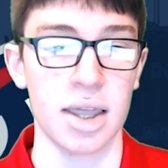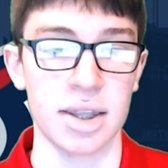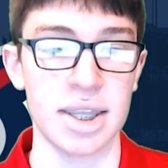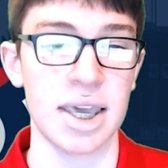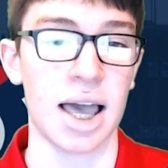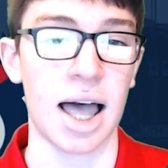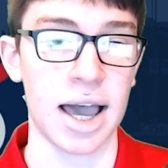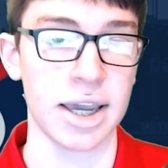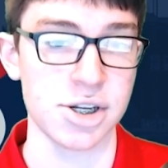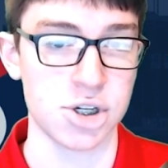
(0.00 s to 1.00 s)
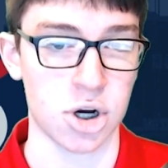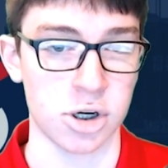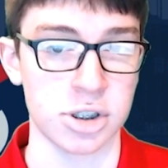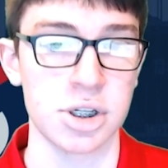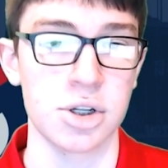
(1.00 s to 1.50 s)
The eye
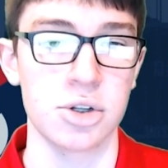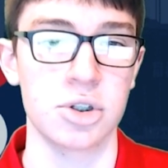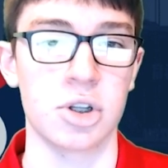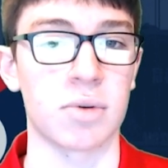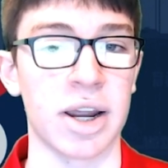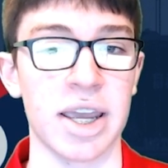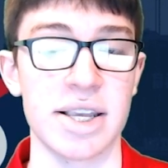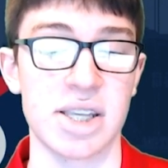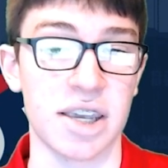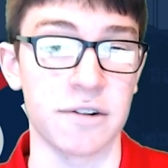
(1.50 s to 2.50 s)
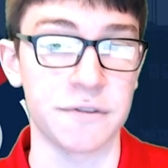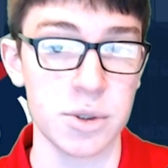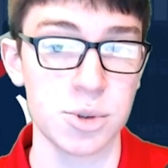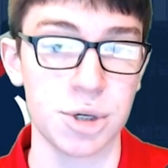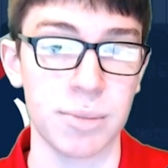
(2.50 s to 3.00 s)
chart to the right is a
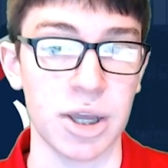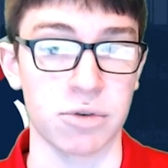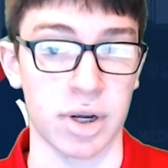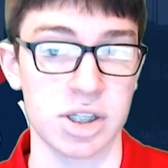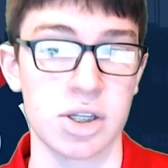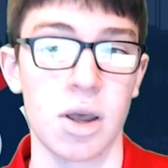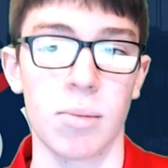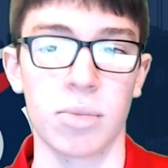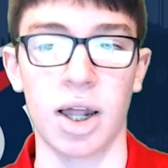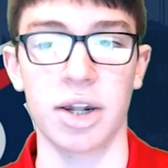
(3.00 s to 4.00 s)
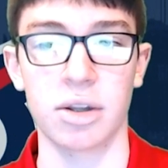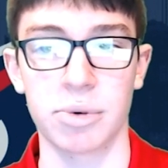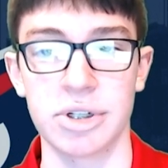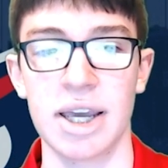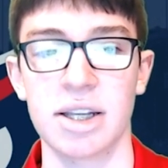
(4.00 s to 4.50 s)
confusion matrix, plotting the
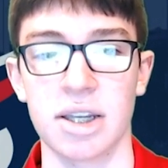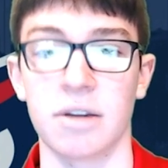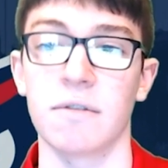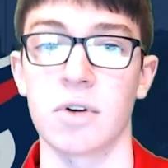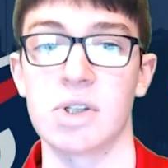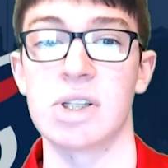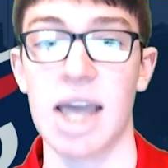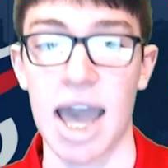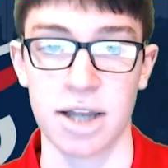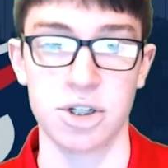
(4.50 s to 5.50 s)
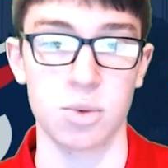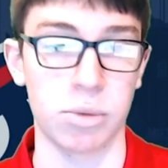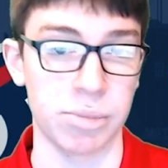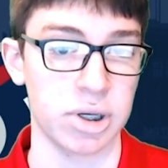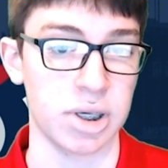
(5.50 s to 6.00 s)
predicted versus actual
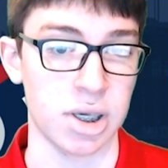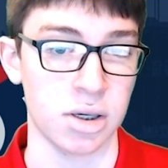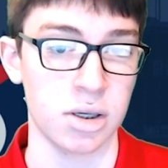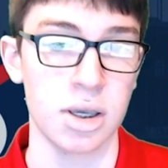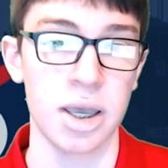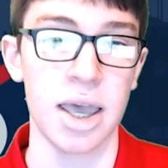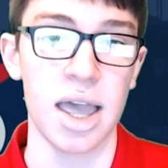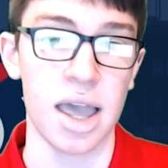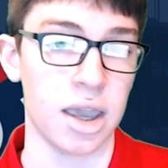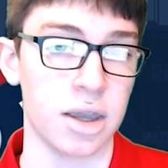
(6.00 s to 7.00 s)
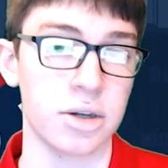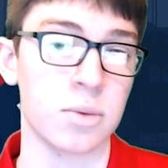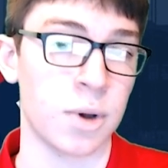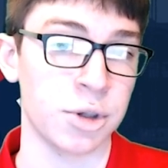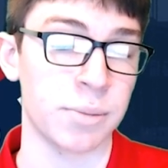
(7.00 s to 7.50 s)
monkey. And
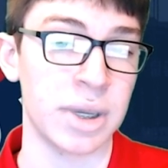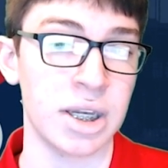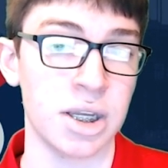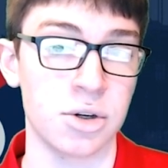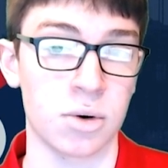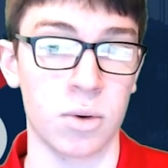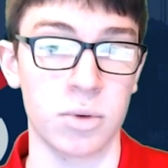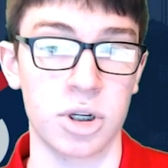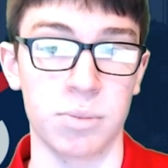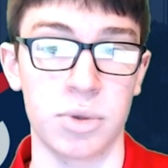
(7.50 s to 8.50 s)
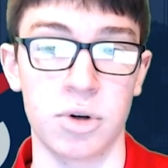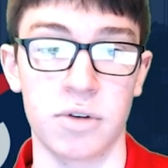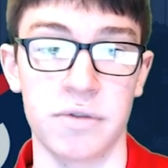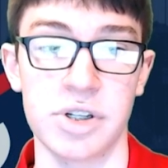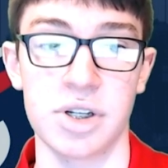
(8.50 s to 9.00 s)
while you may need your own
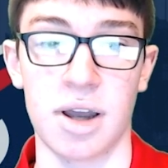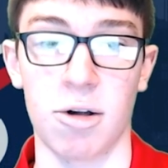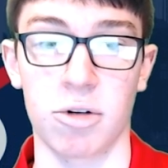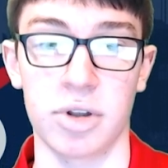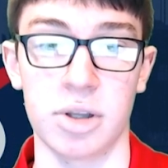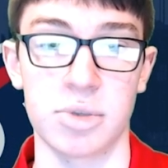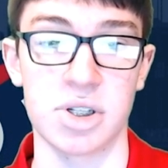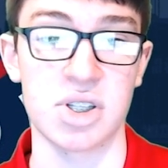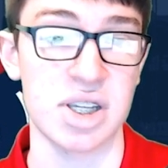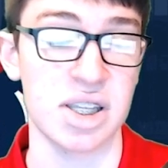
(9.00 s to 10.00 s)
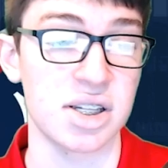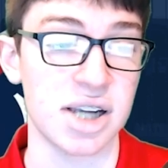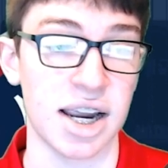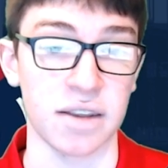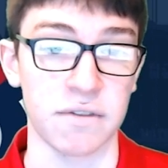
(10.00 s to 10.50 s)
computer vision algorithm to see the
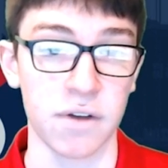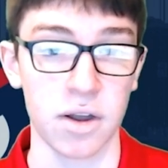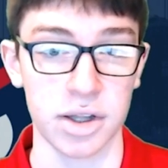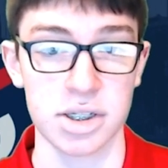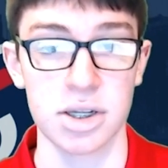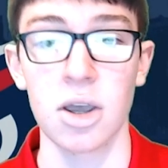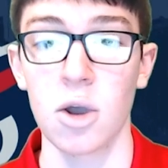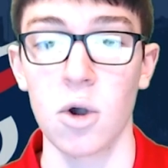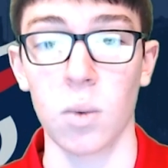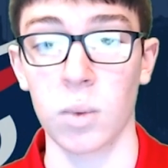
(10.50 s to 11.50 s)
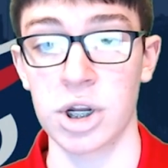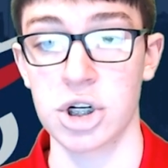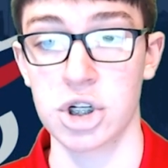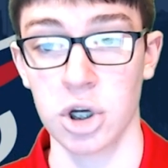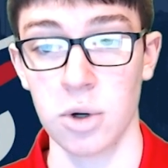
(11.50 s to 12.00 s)
tiny font, what it
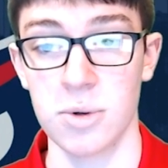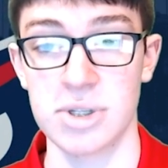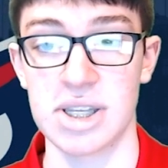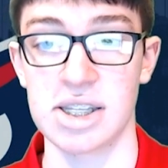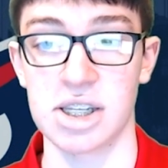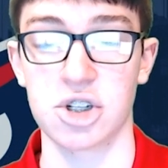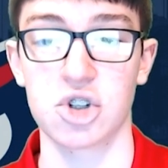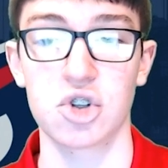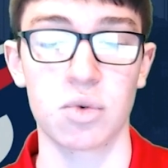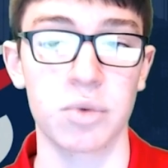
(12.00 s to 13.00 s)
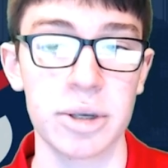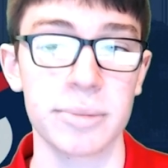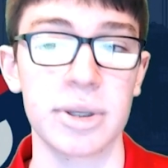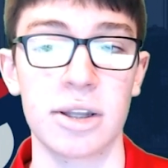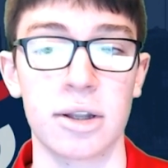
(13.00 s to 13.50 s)
shows is
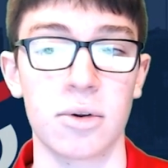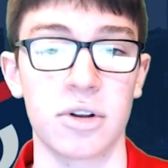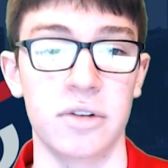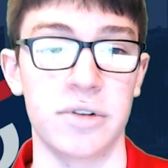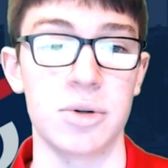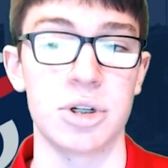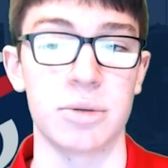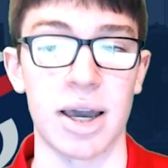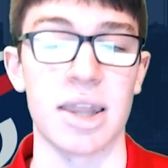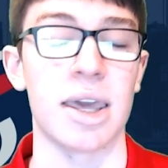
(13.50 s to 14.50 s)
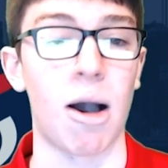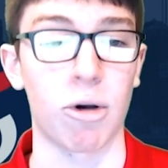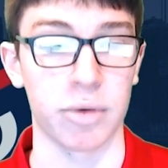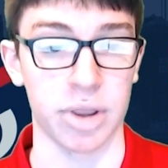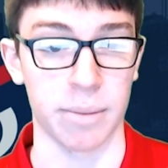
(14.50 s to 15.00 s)
extremely little confusion by the
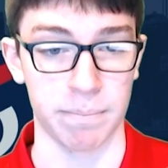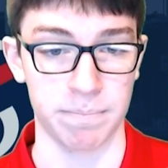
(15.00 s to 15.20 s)
algorithm.